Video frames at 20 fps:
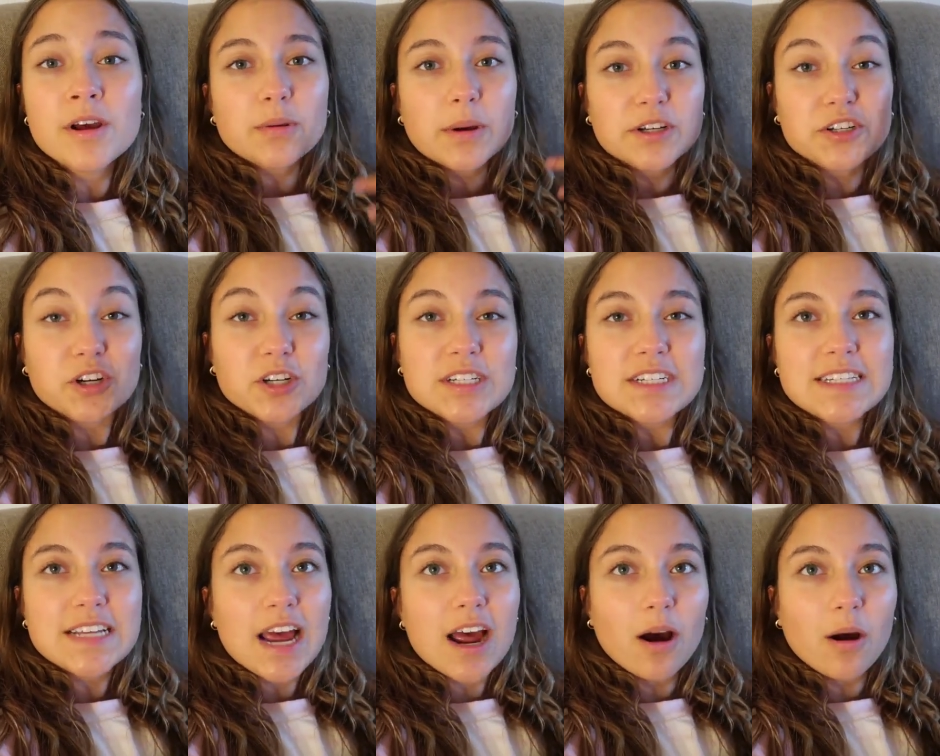So I turned
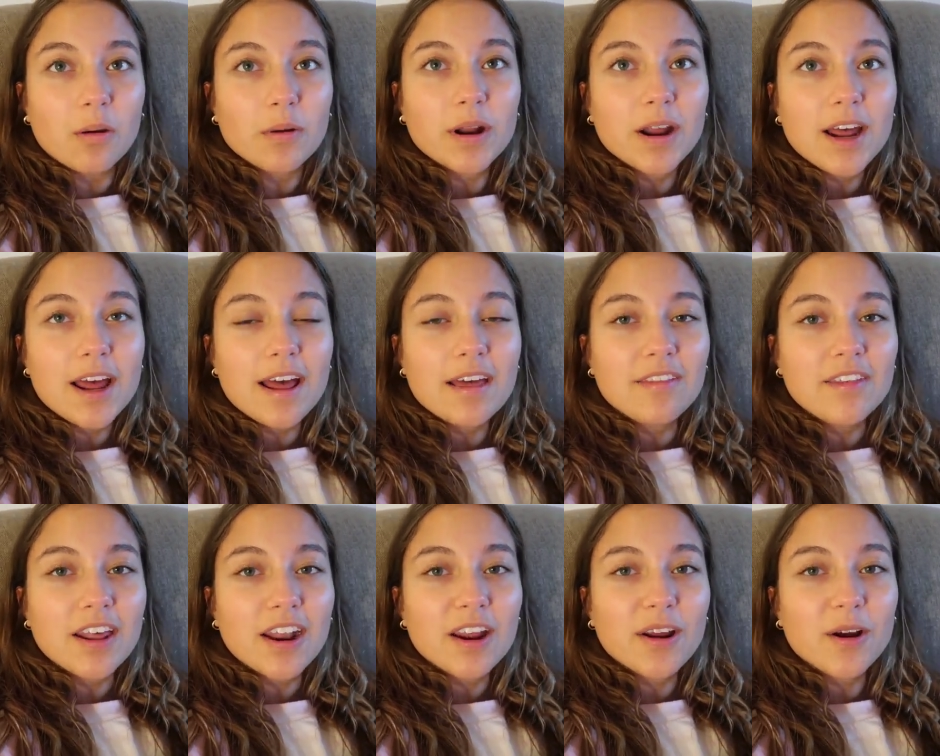it down
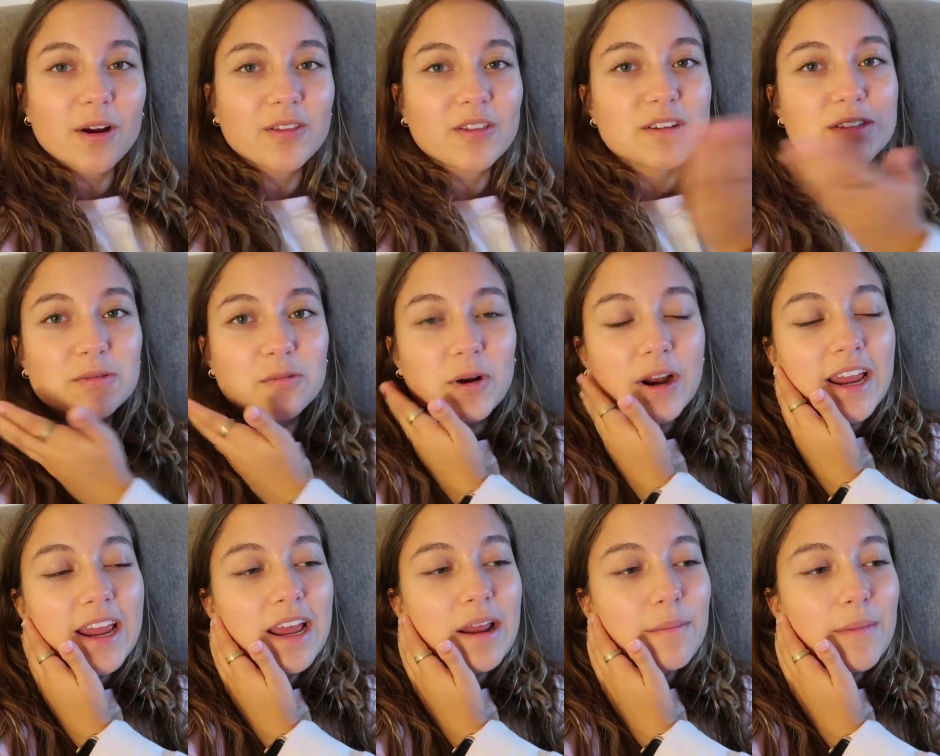and then I heard this
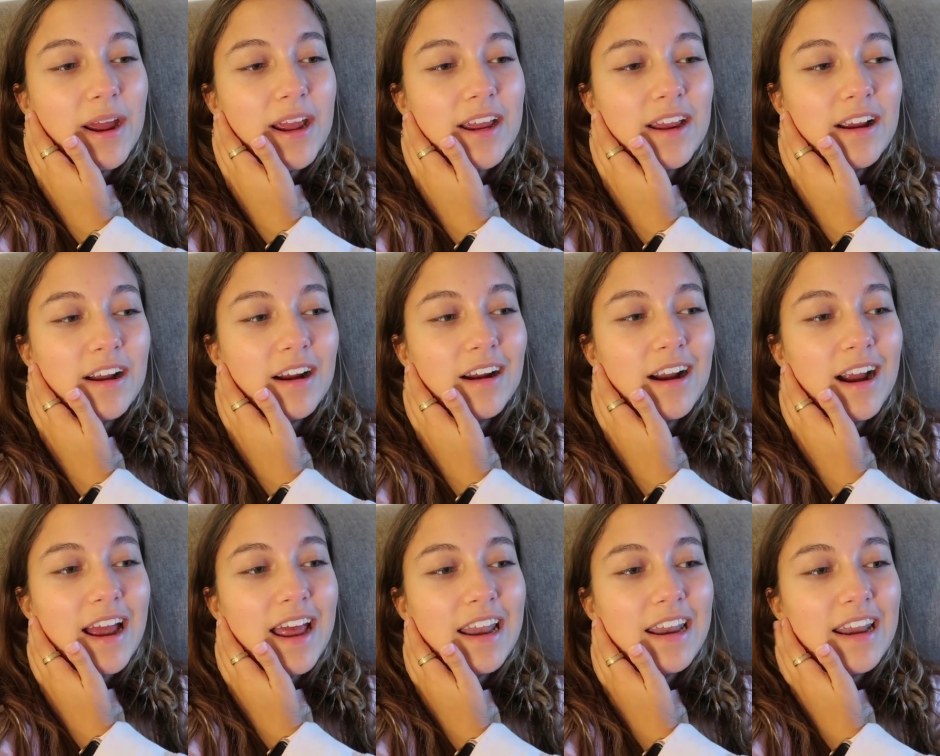ringing in my ear
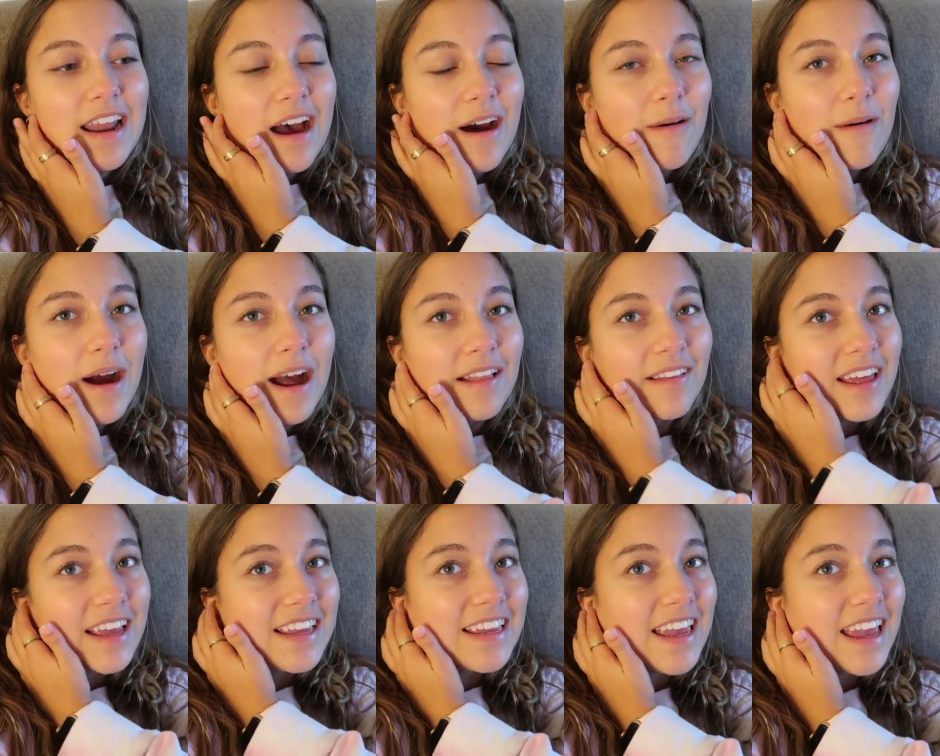and now I
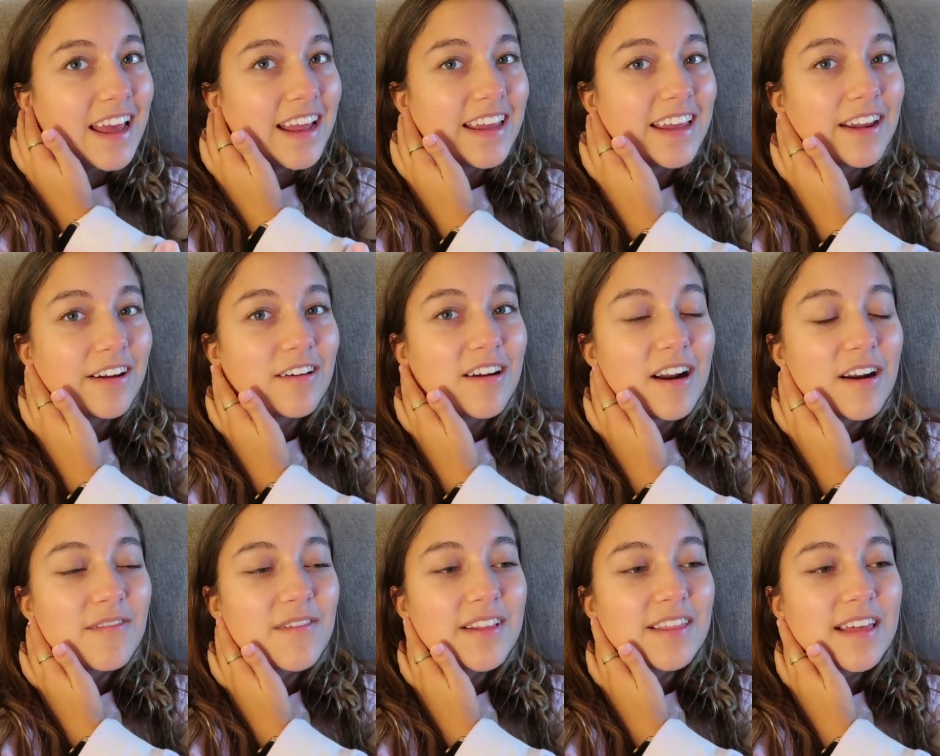like can't hear
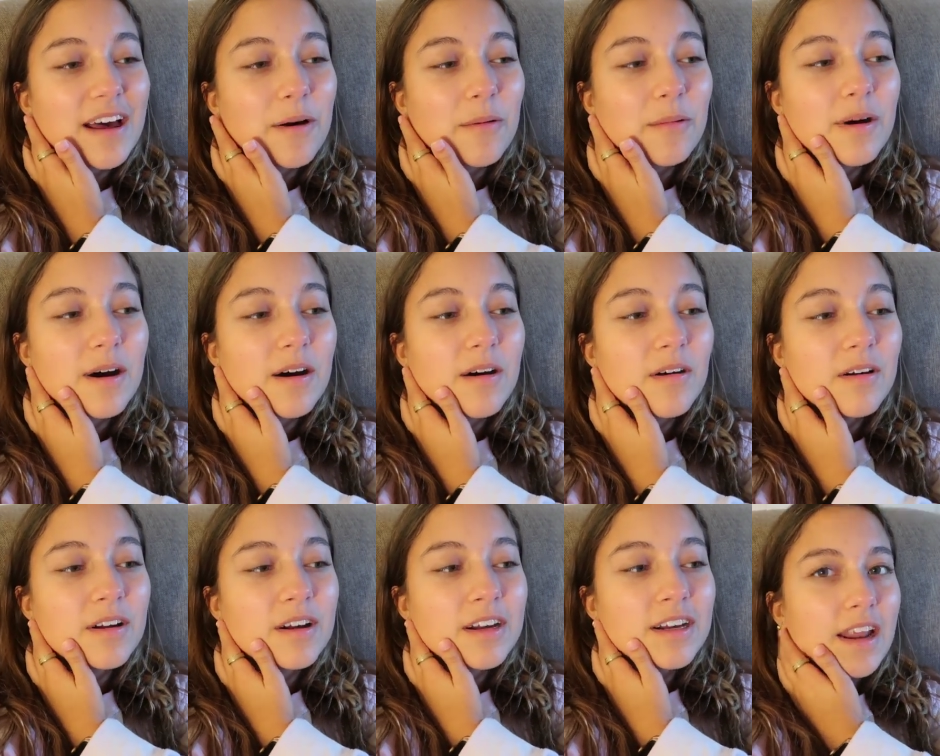out of it that
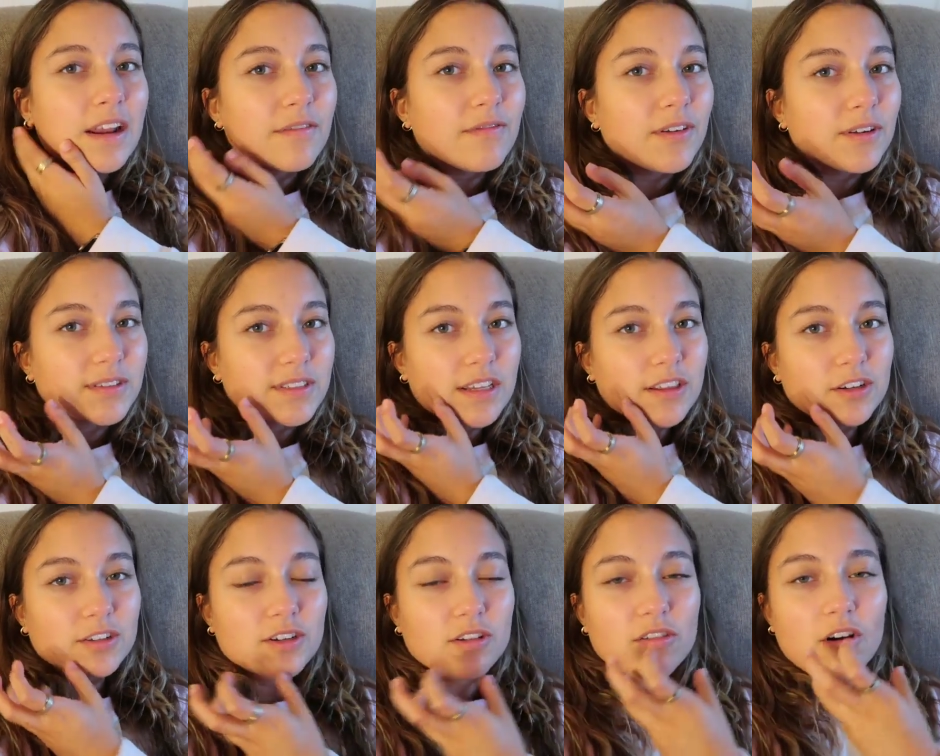well and it feels like
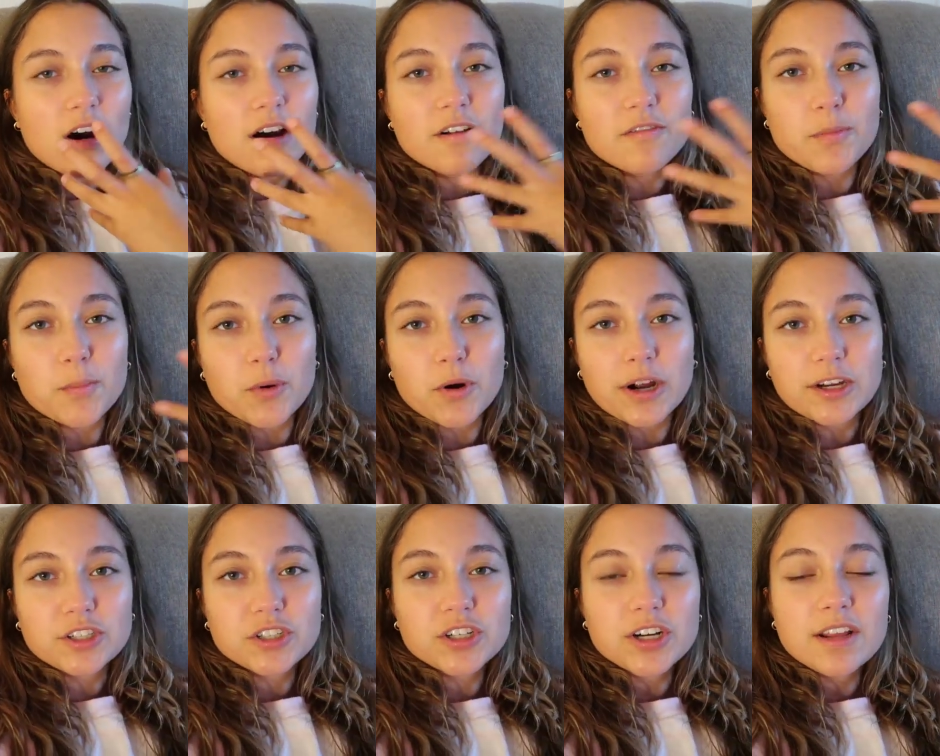there's a lot of
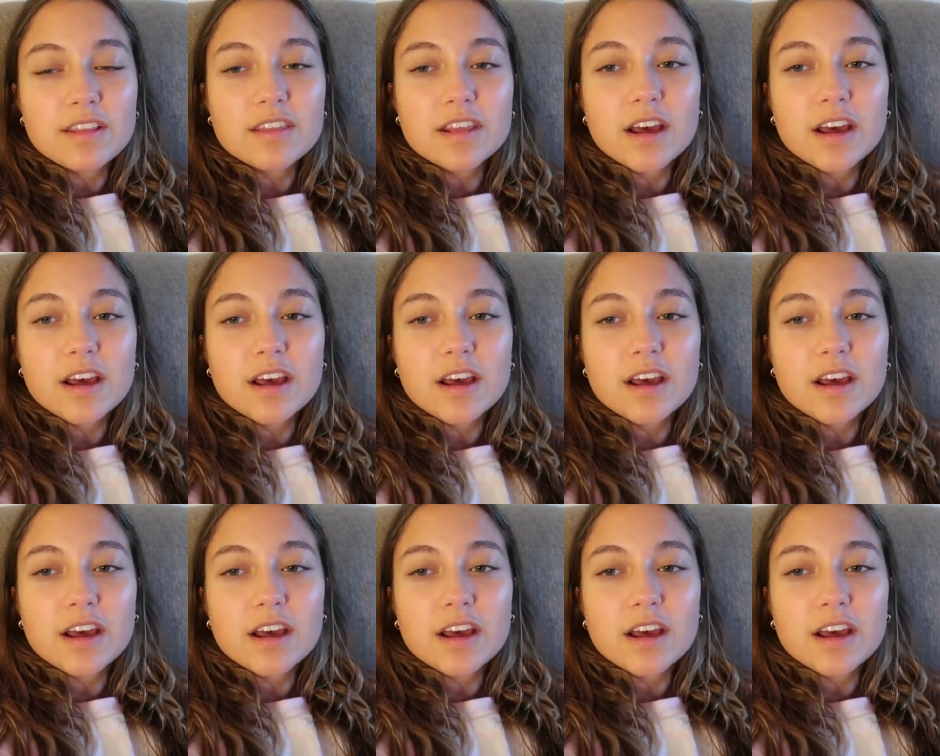pressure in